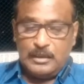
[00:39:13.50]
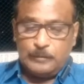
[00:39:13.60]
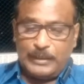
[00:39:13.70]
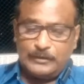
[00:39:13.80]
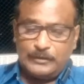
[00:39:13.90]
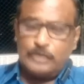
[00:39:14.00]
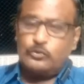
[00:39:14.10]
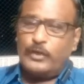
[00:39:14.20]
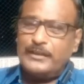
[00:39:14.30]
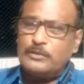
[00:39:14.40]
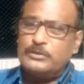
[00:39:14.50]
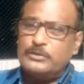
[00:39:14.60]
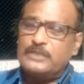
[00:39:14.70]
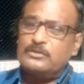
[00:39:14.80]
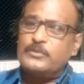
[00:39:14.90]
Father together with
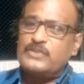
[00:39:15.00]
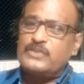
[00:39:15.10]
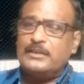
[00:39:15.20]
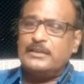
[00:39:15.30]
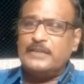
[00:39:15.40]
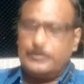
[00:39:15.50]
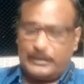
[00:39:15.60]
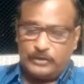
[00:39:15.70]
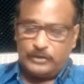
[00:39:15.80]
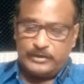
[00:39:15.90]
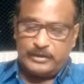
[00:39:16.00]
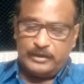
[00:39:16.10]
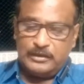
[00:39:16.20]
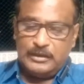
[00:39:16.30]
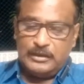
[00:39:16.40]
it, suppose child is there, father is
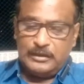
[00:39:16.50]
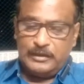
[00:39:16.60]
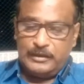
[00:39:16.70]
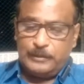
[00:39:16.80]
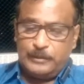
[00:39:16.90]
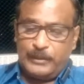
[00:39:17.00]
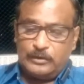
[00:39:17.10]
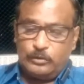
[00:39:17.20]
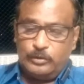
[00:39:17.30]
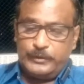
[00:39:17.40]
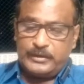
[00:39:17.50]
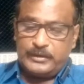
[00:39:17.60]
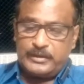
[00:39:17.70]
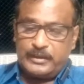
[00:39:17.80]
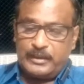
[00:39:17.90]
there, then the father will be
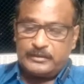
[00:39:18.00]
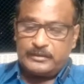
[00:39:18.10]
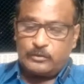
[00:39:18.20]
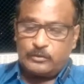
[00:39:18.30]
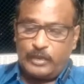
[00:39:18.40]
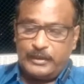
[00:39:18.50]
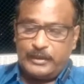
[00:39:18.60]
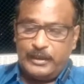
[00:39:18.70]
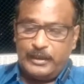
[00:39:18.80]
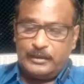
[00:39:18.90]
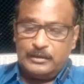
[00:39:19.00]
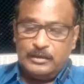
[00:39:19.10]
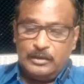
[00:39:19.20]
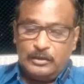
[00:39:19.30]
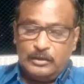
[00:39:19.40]
treated as a Quranic heir.
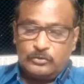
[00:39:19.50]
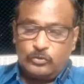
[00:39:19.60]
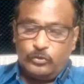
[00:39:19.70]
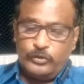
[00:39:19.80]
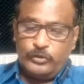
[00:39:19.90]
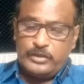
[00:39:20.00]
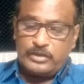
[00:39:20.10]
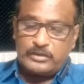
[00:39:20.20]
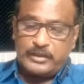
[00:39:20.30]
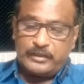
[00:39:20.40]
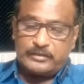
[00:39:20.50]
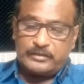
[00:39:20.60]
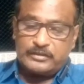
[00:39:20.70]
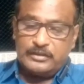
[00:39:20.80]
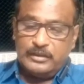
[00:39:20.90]
So in such case,
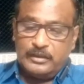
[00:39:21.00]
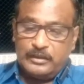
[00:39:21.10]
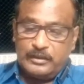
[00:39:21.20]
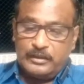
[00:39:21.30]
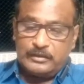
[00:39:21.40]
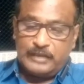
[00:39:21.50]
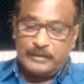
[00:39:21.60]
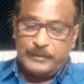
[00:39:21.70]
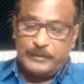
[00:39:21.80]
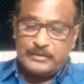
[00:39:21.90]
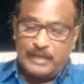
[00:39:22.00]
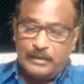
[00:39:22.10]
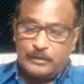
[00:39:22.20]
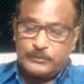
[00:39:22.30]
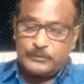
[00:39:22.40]
that means
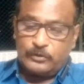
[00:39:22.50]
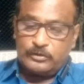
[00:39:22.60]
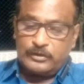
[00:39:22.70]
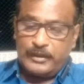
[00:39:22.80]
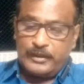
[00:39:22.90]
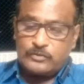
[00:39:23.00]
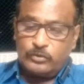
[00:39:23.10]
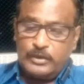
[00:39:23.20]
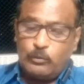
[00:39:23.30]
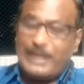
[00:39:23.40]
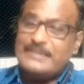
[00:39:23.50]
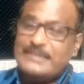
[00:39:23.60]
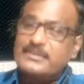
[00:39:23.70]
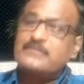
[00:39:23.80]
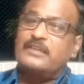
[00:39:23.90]
child of son gets only
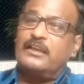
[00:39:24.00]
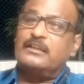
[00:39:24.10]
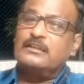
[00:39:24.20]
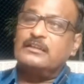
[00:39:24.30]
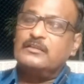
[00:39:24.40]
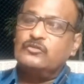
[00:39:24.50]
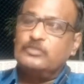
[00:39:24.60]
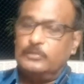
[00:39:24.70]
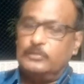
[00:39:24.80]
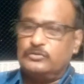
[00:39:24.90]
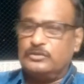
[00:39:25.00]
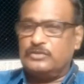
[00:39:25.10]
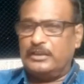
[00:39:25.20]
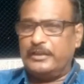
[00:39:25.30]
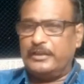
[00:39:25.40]
1/6 heir. Suppose
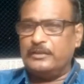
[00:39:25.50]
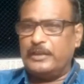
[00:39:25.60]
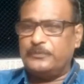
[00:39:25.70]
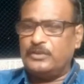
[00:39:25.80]
children, if